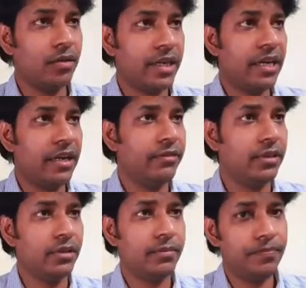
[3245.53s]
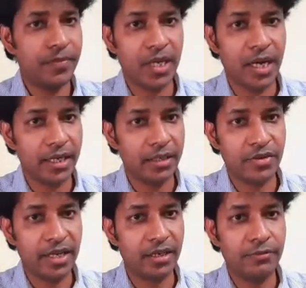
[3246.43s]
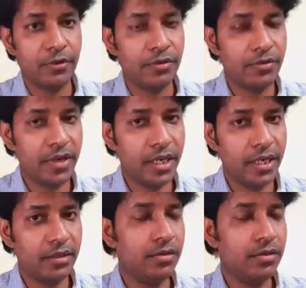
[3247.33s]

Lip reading: I tried it for 3 days,